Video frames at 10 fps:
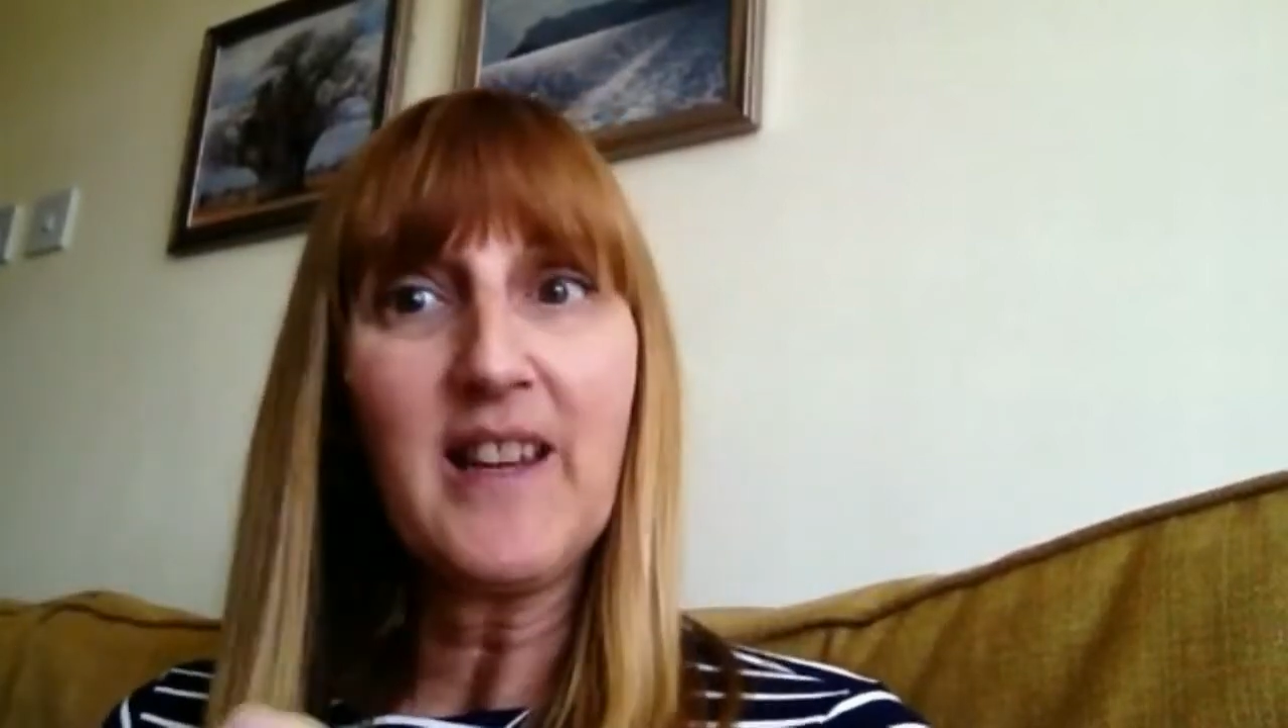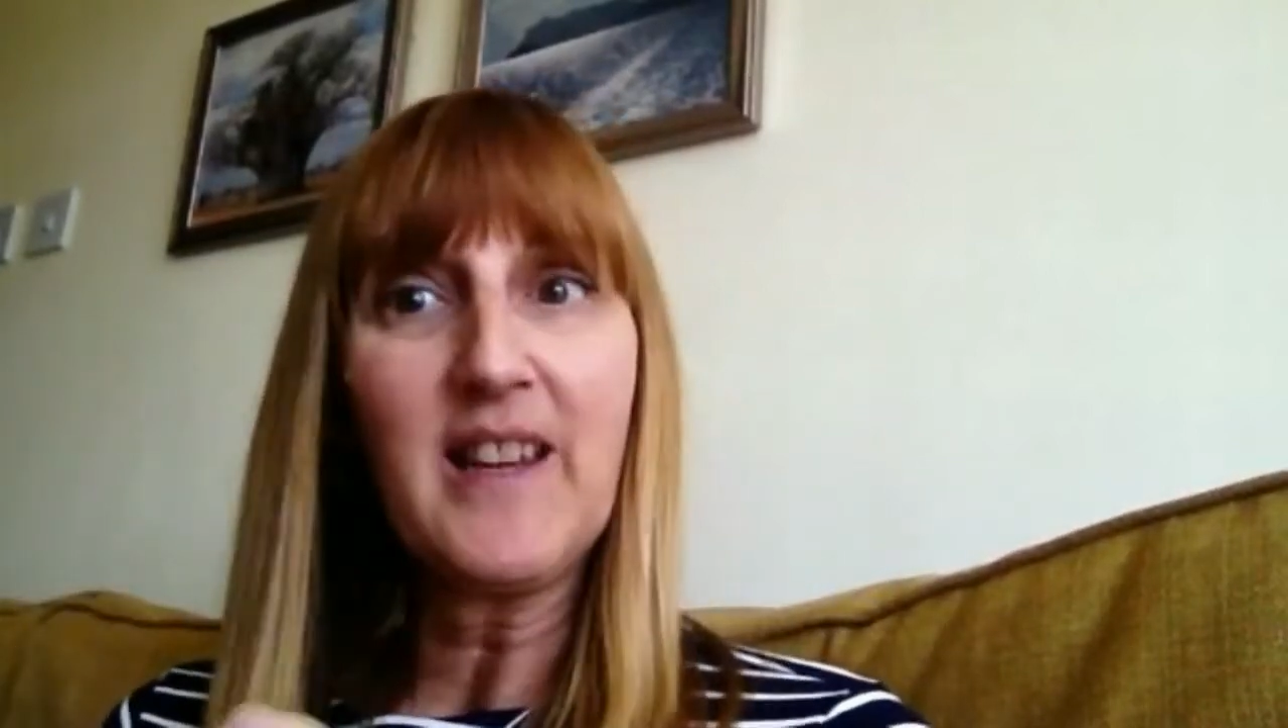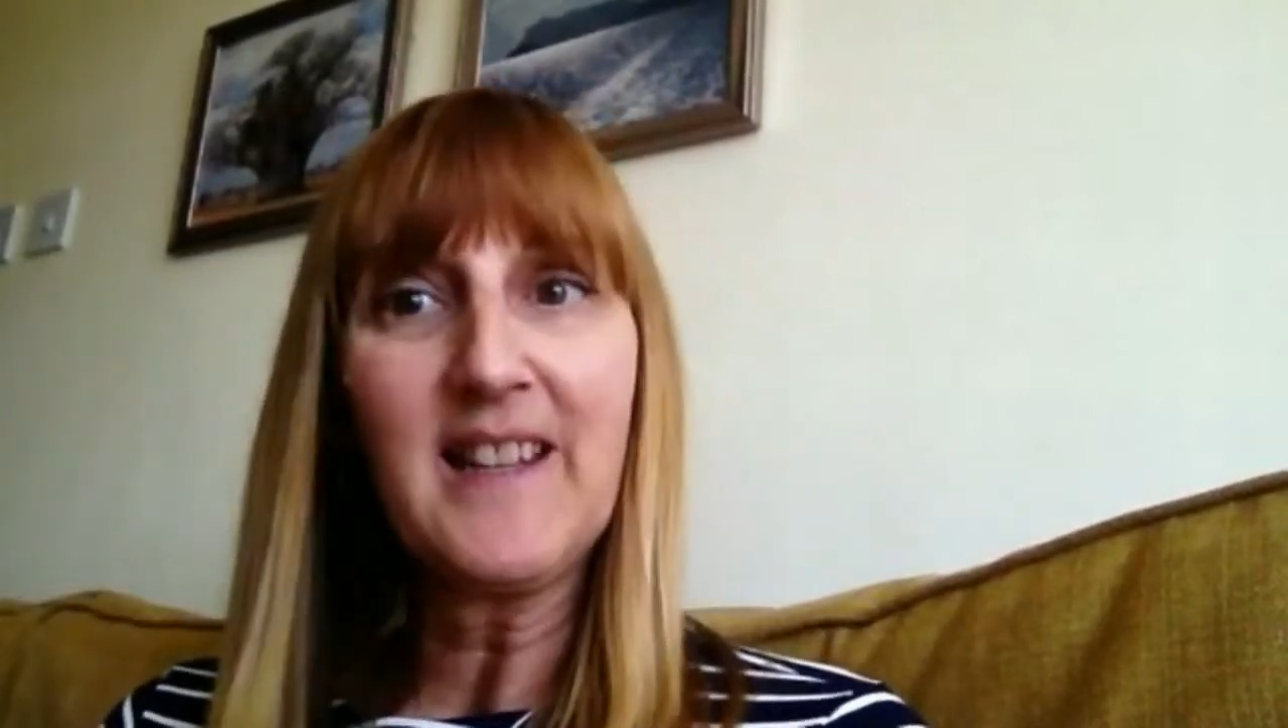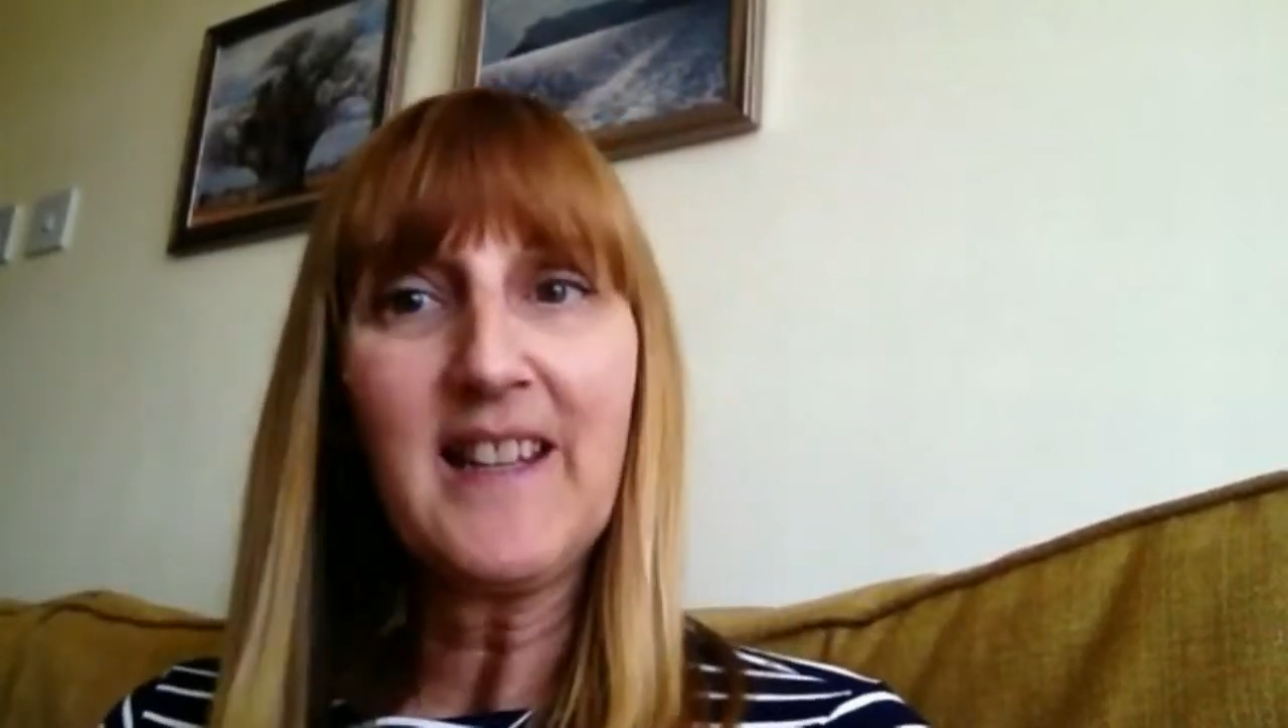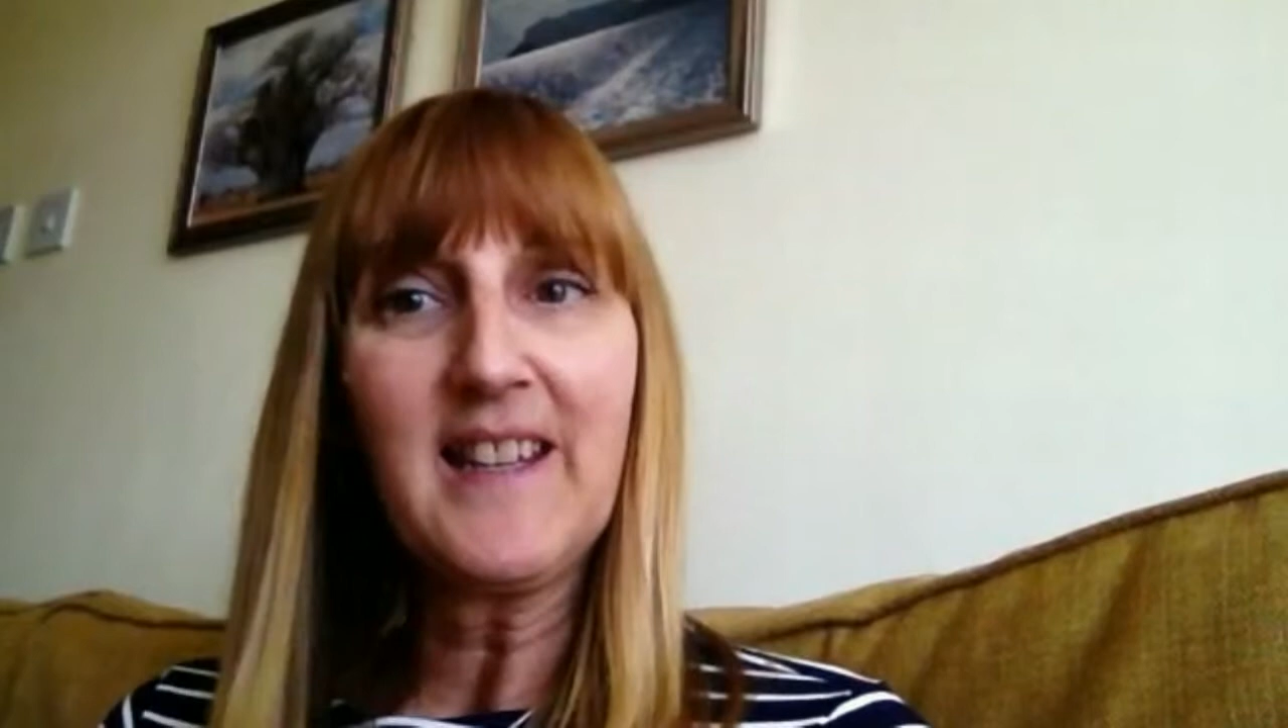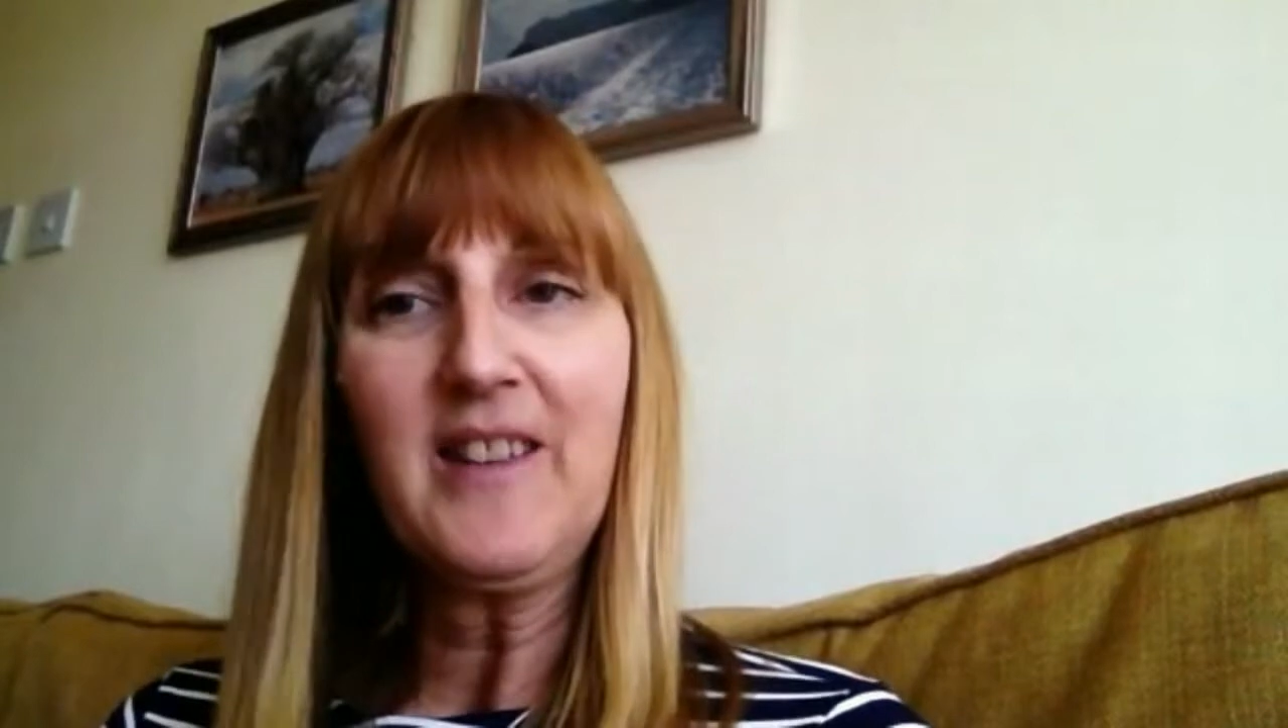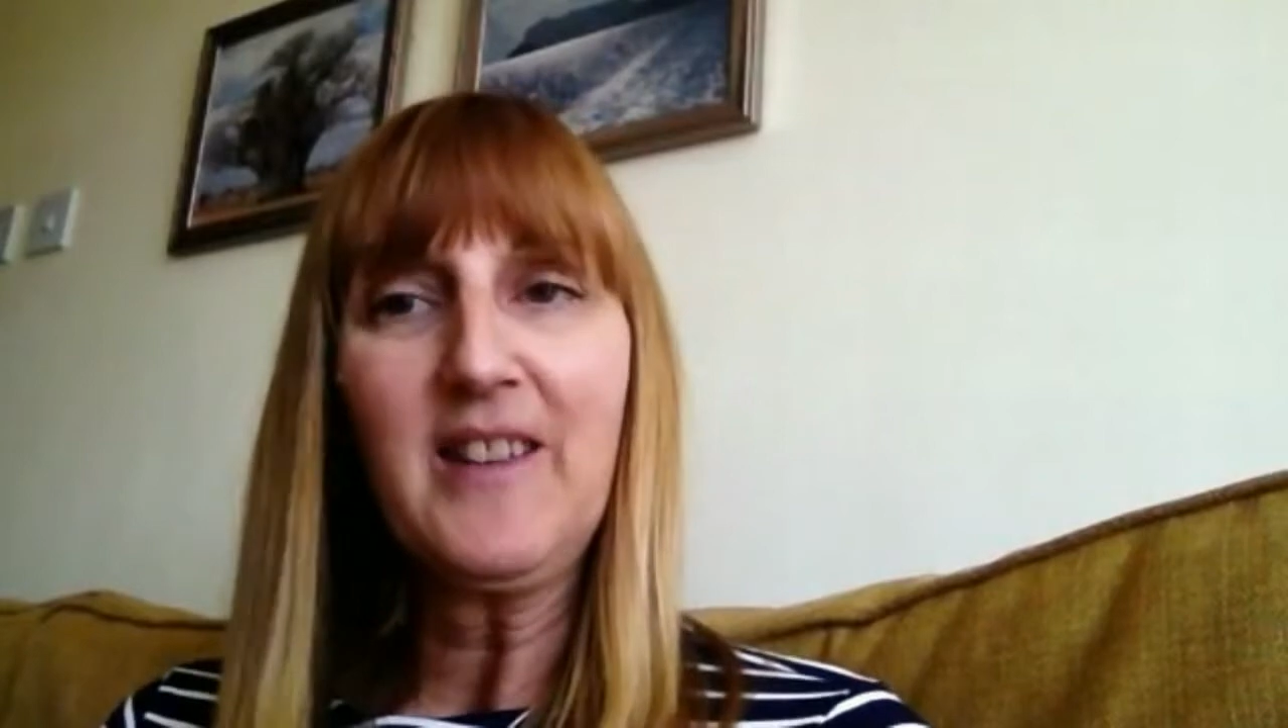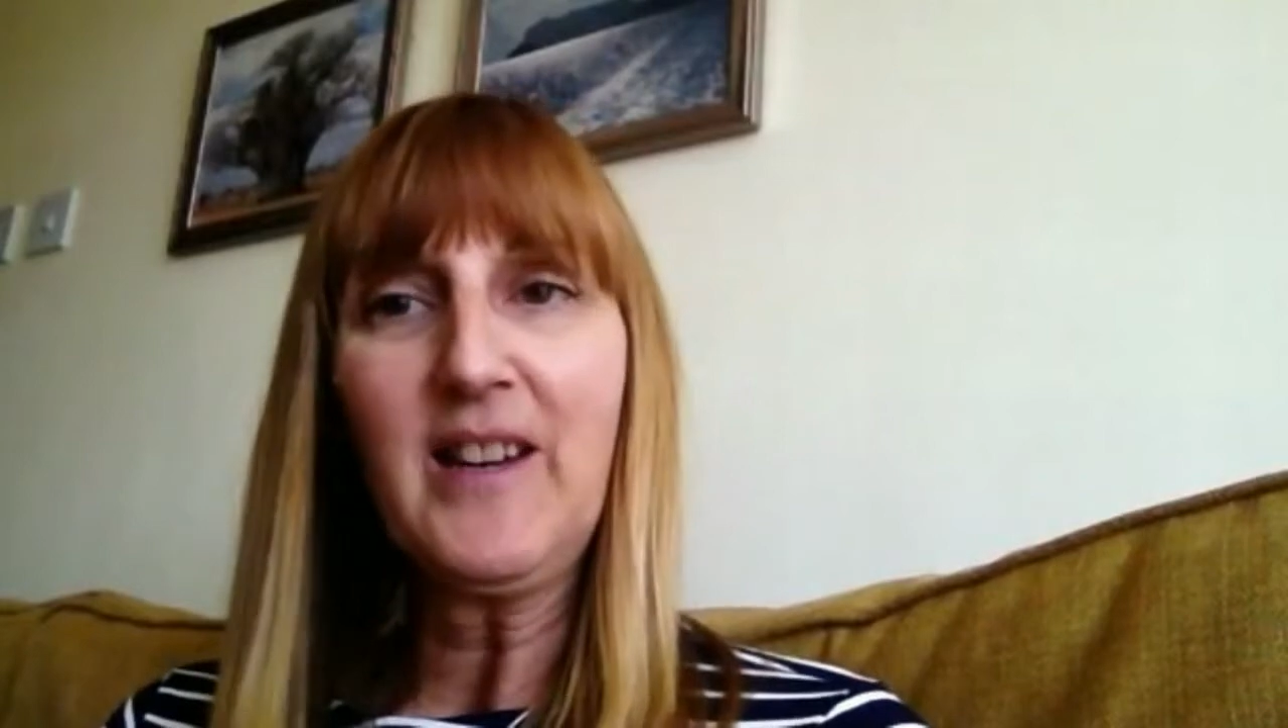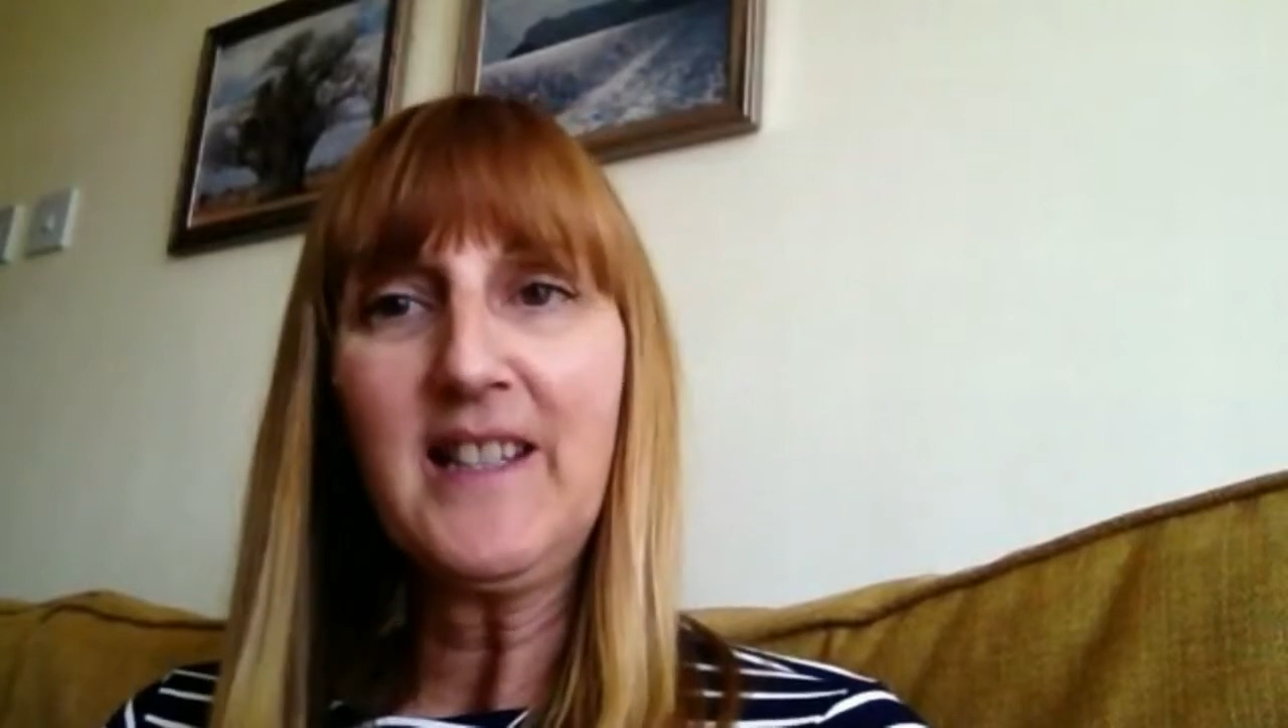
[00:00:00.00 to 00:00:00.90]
they can get the